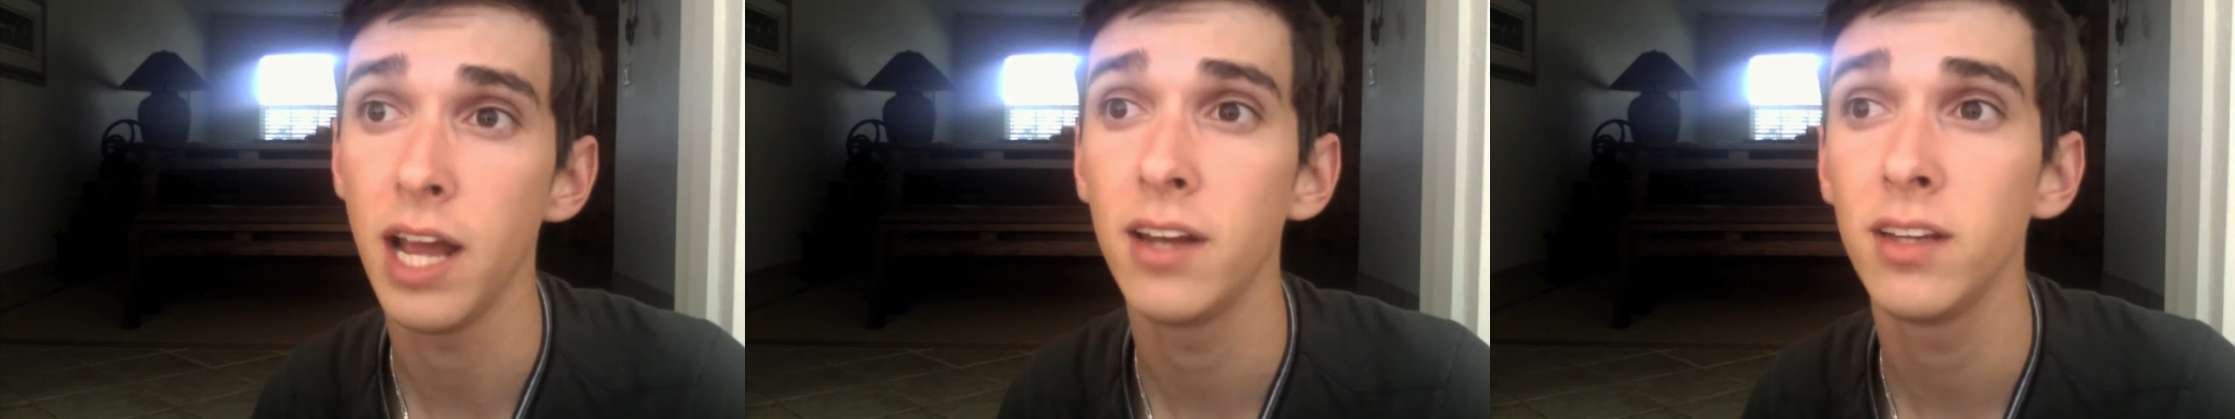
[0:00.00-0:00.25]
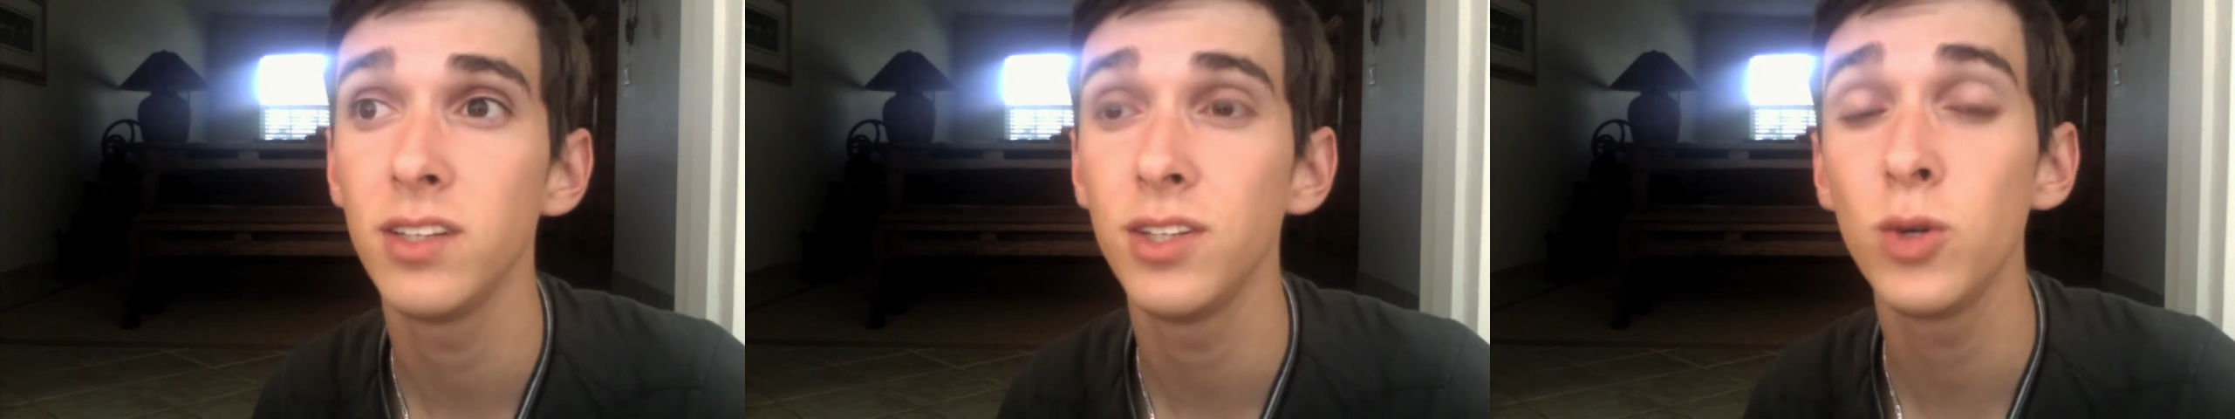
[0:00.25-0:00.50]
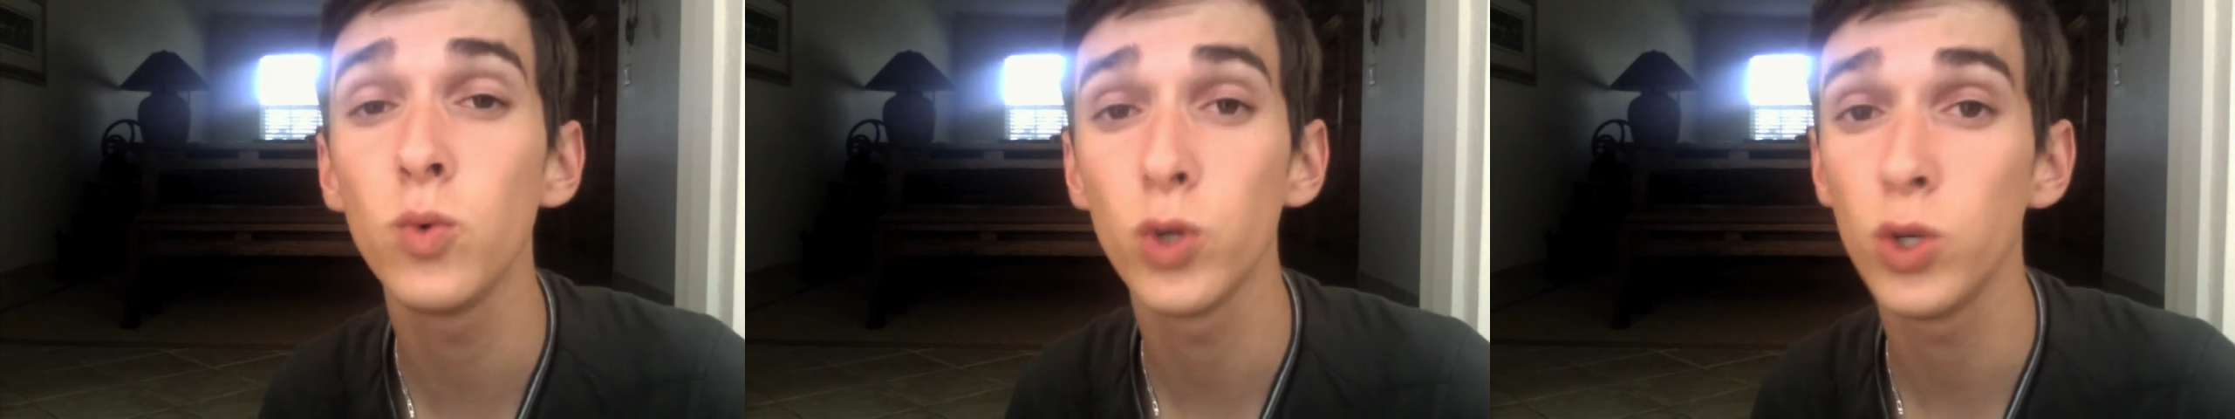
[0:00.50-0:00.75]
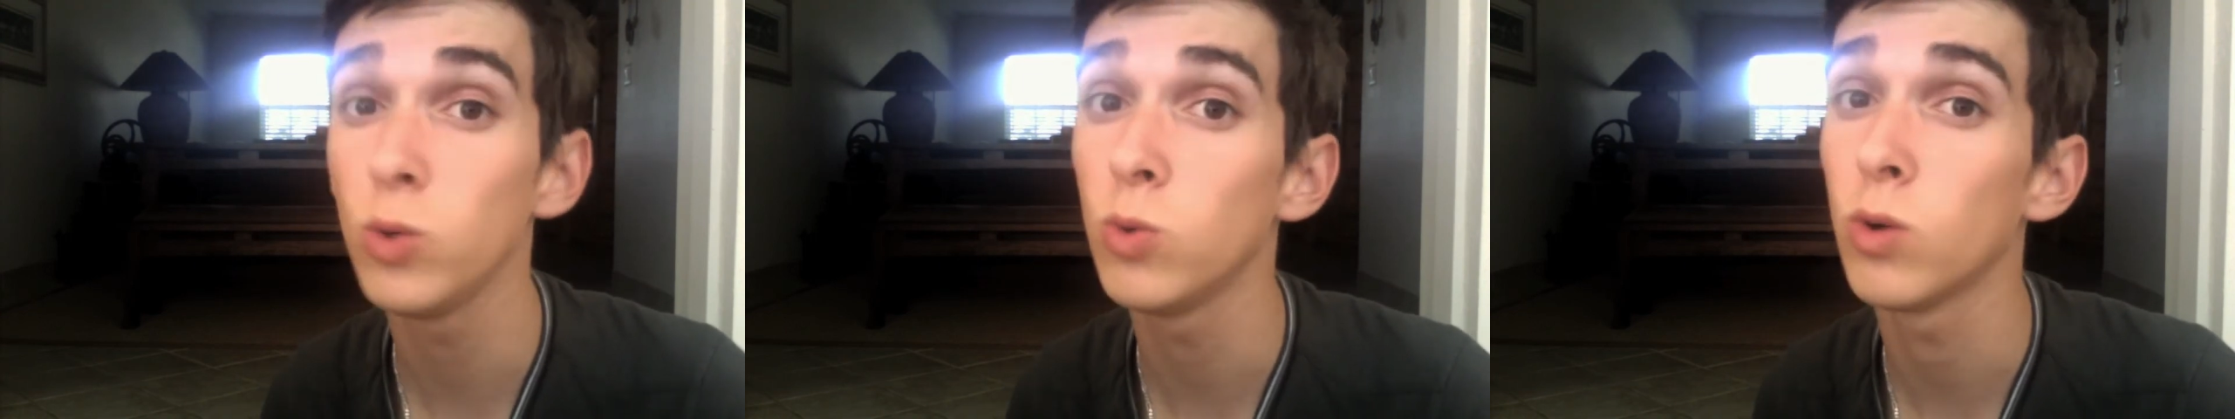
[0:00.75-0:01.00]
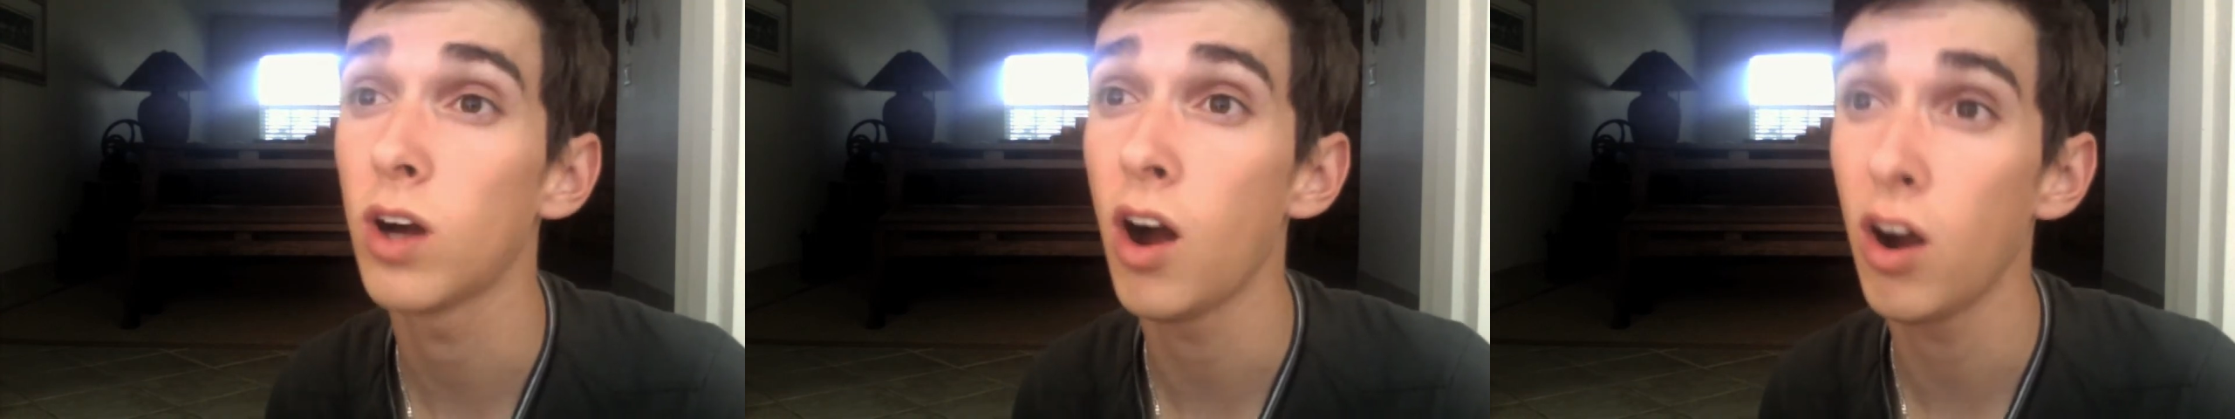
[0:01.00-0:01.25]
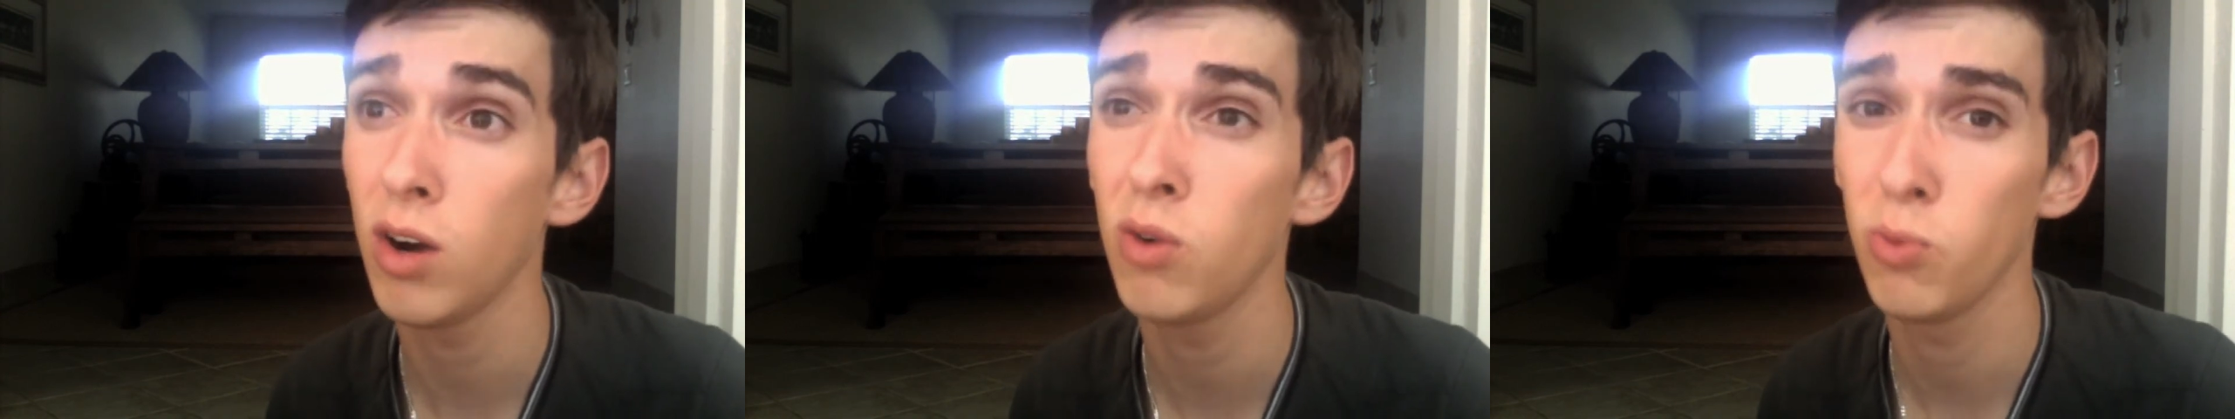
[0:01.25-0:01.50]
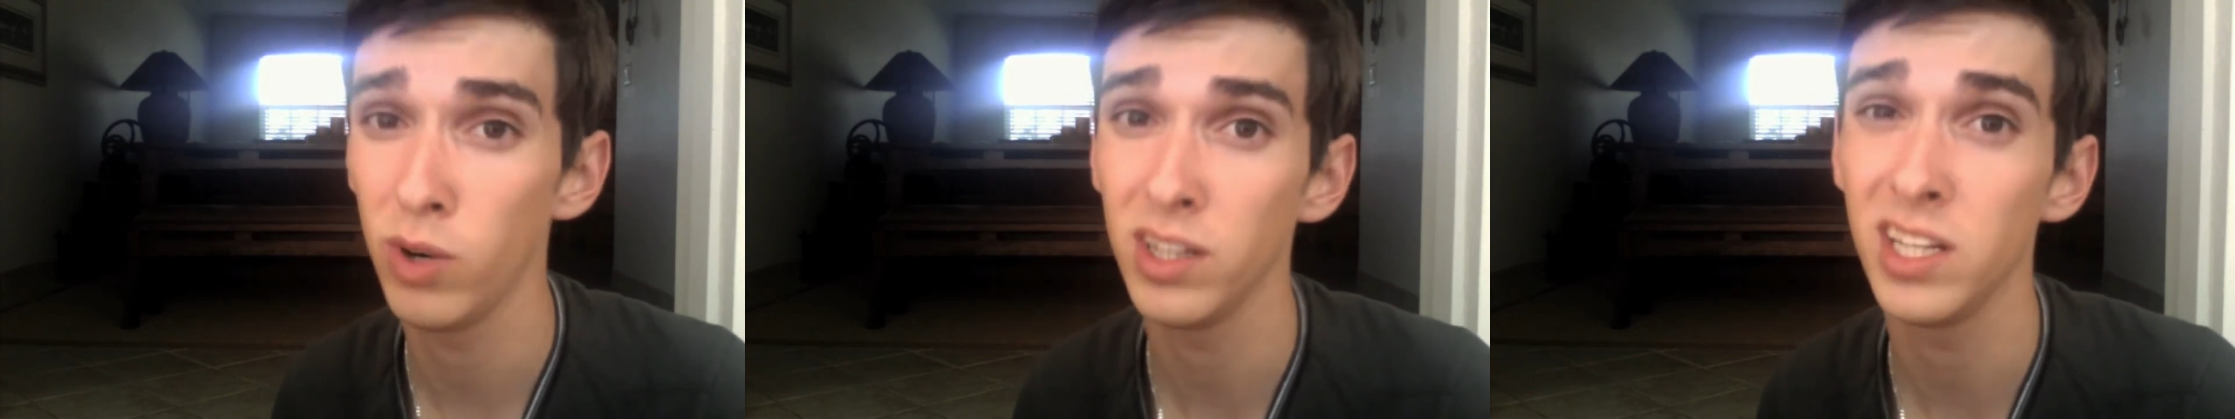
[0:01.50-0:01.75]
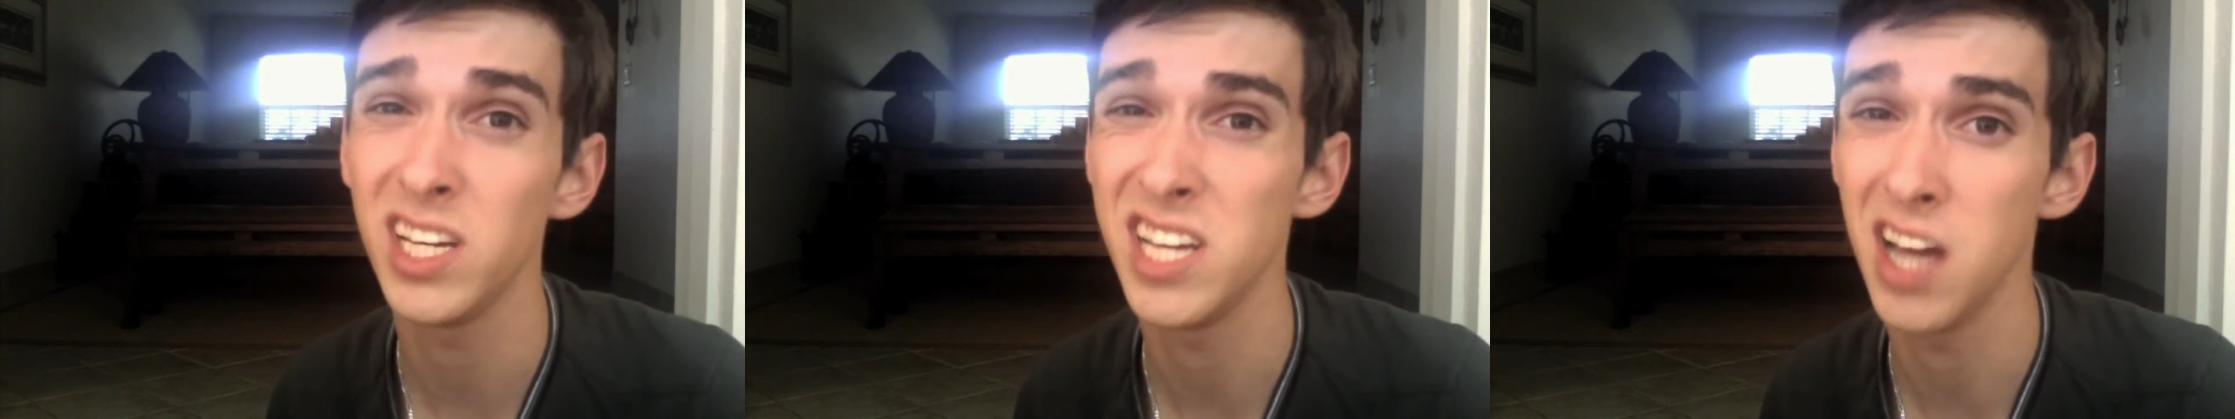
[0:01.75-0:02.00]
and you are
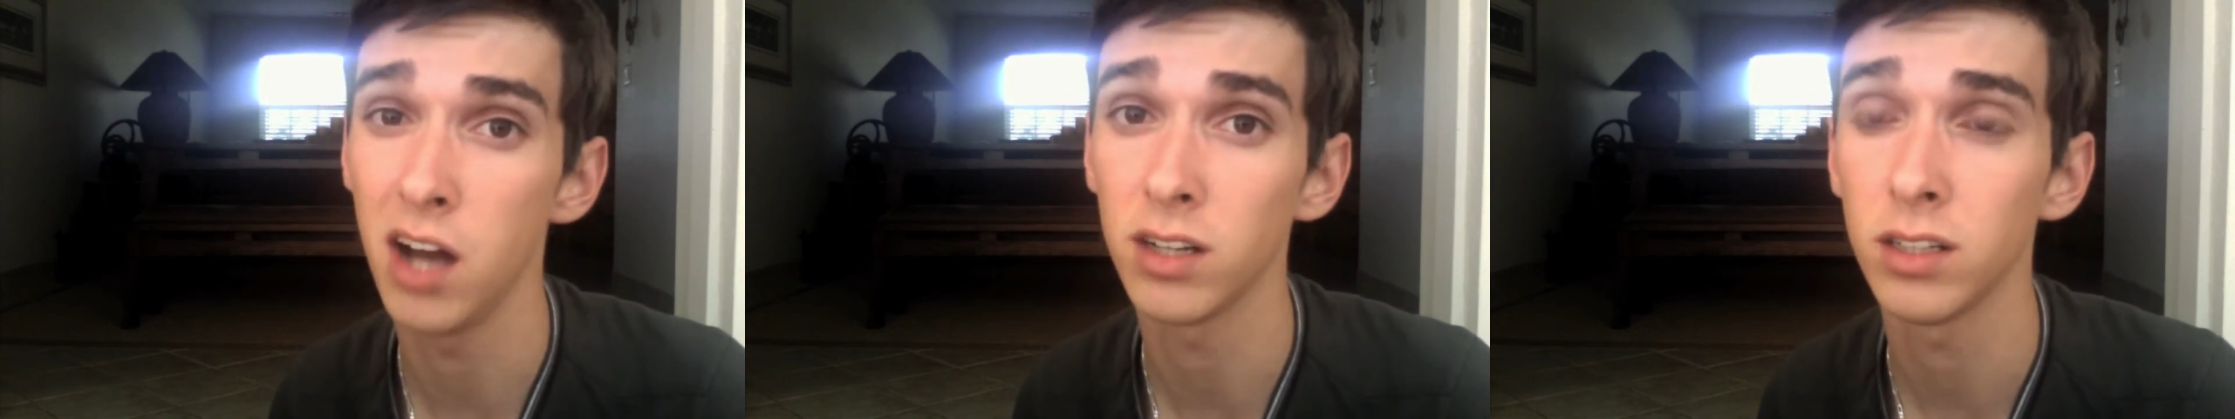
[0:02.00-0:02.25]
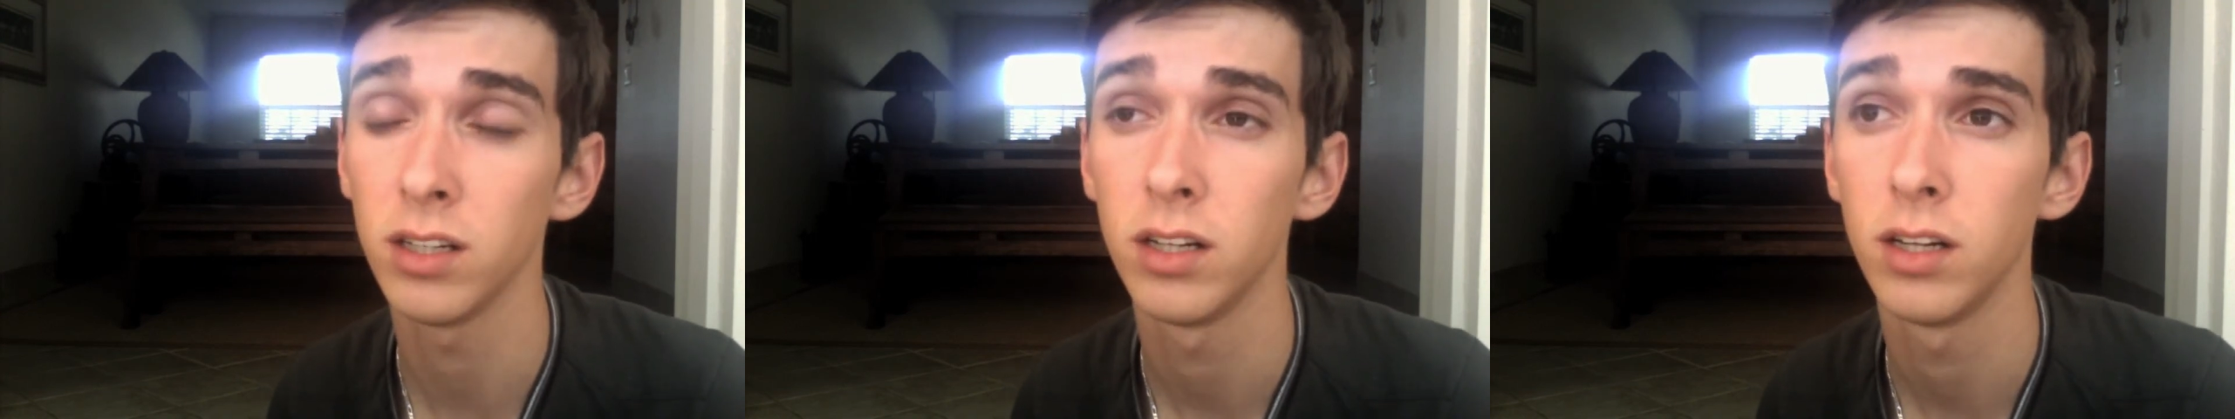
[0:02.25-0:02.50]
really young.